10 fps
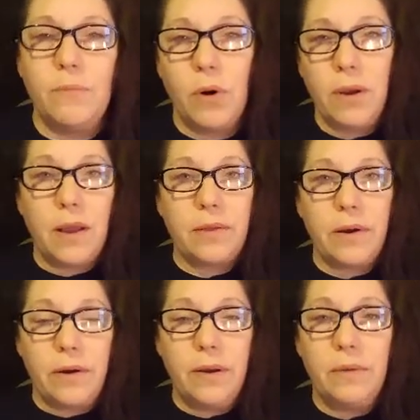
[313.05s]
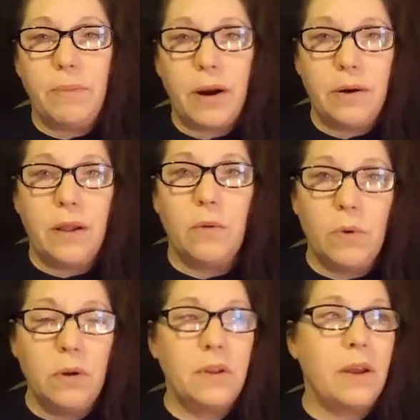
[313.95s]
Good morning out there in Bartonella
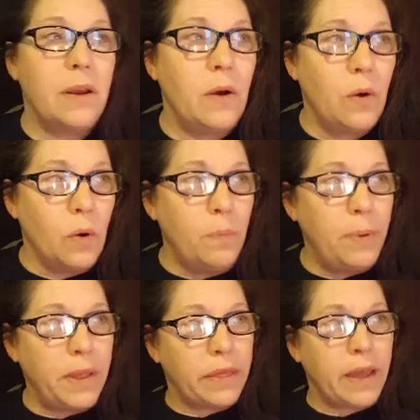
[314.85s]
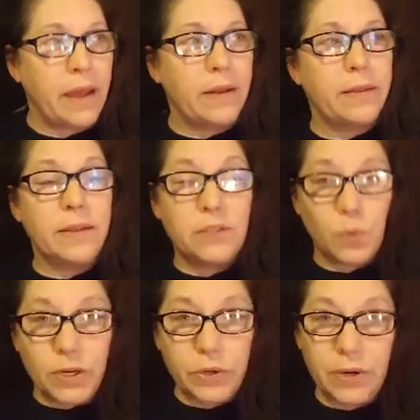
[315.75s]
world. I hope that this
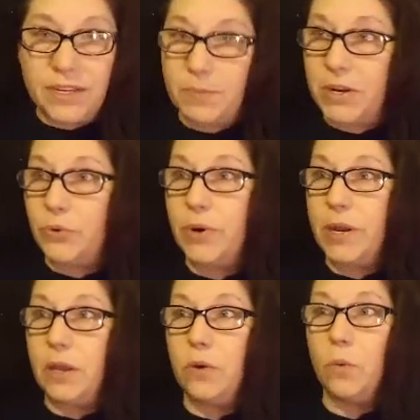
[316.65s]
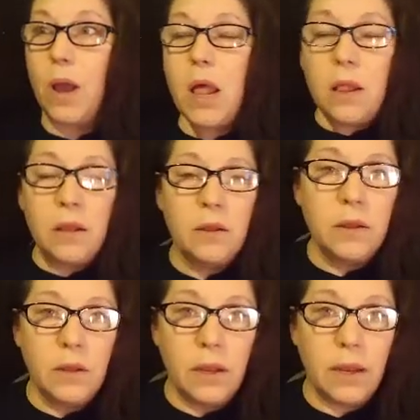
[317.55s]
winter has been treating you well
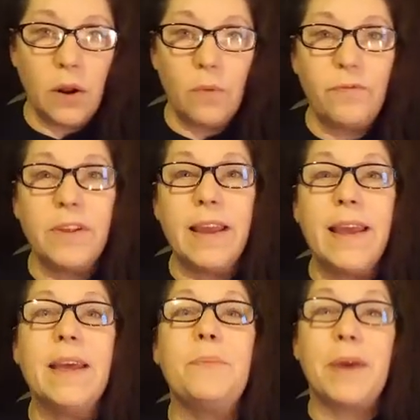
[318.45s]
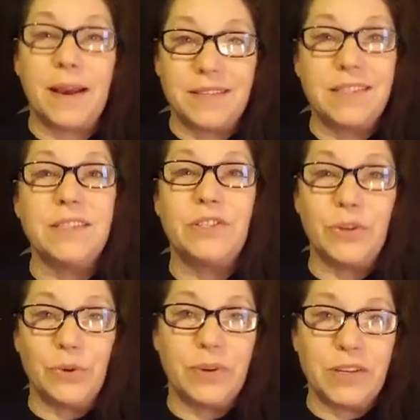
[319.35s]
and hopefully it passes
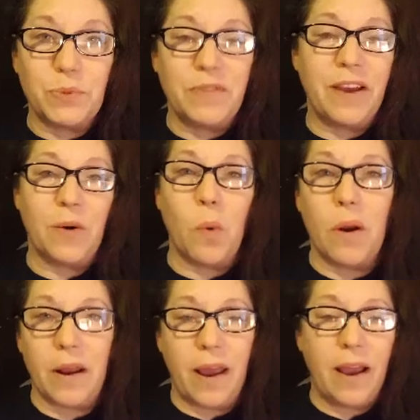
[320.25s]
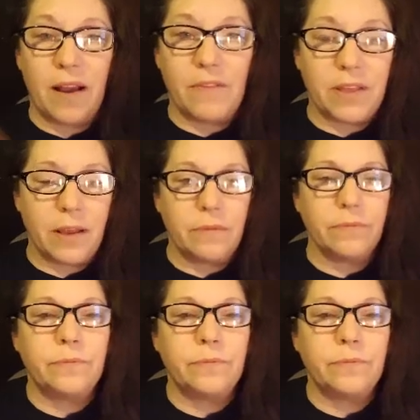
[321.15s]
soon because we've had one heck of a thing.